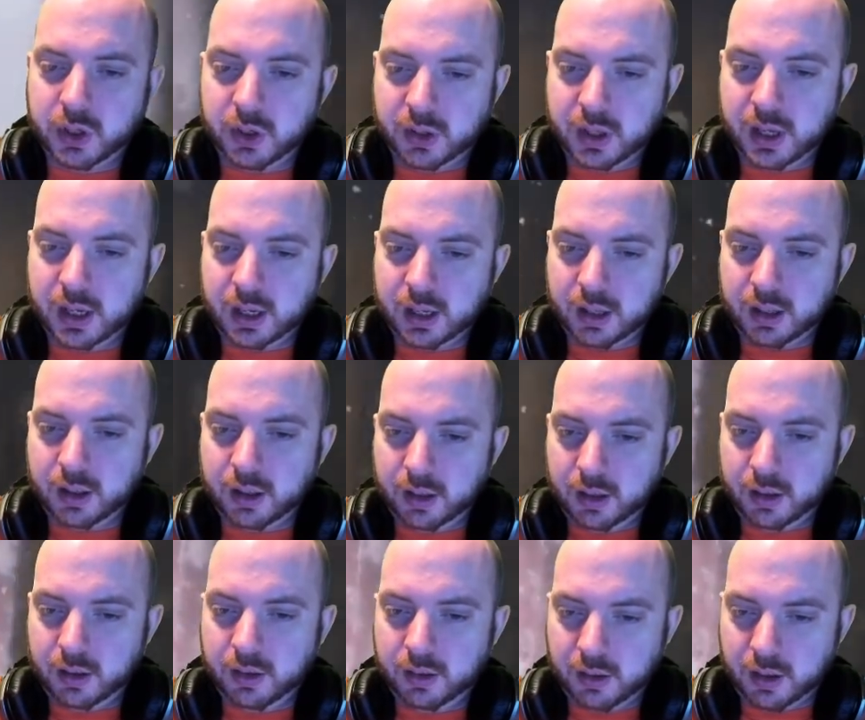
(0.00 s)
you think
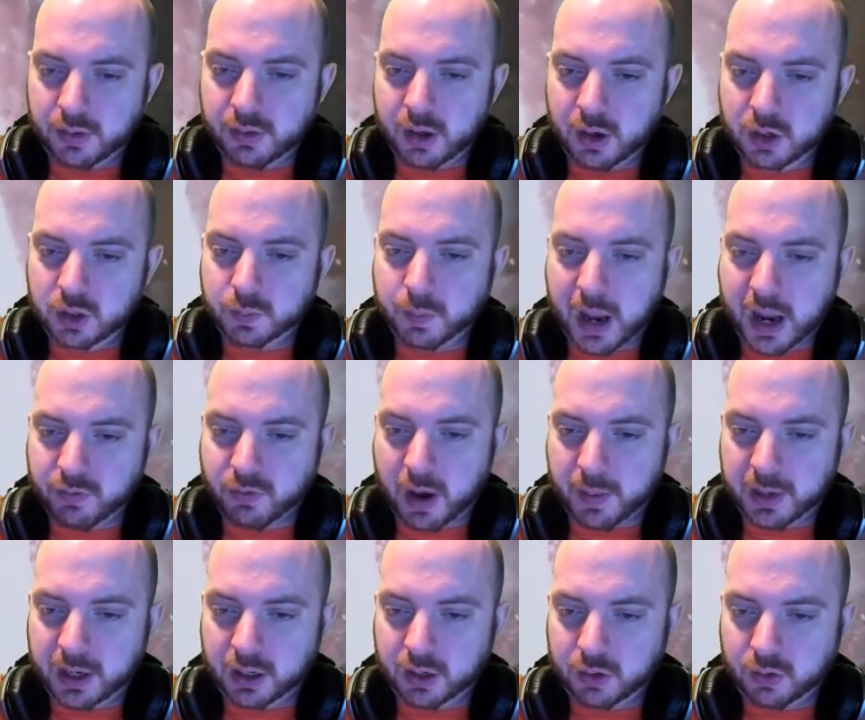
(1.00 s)
that those
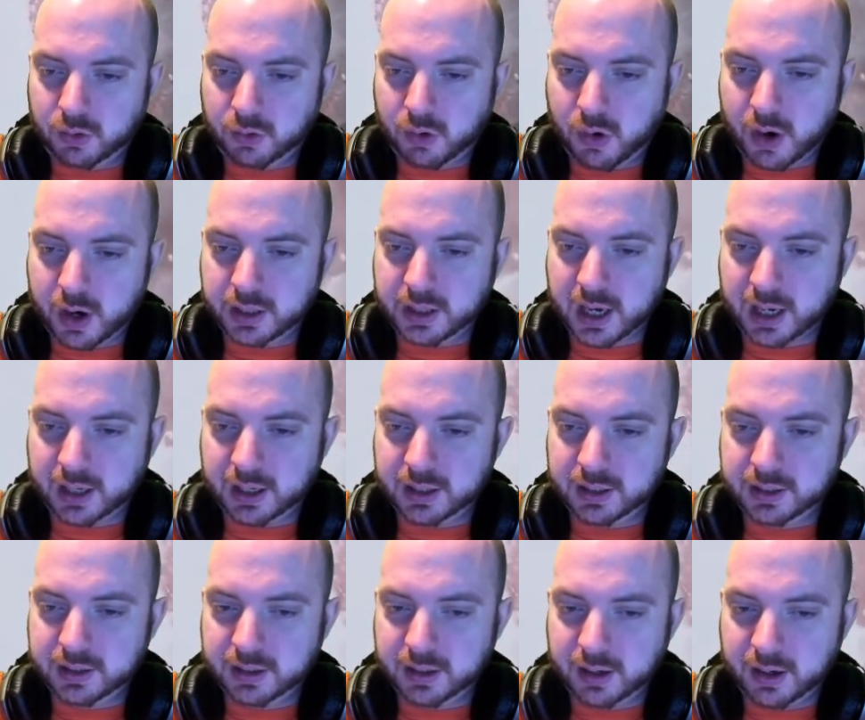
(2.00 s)
panoramming
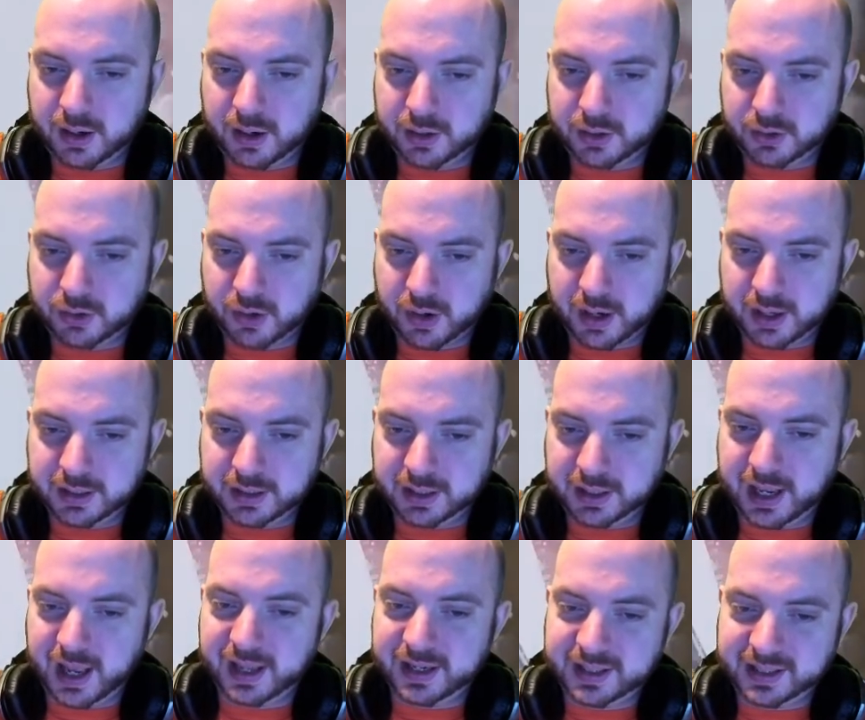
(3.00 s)
Crytekers are trying to
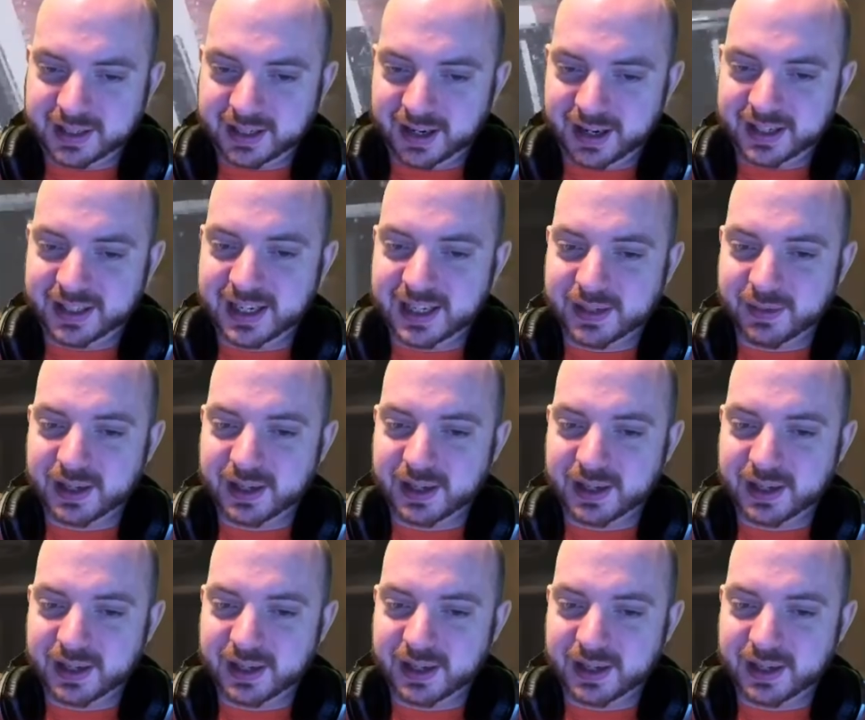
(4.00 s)
get CIG to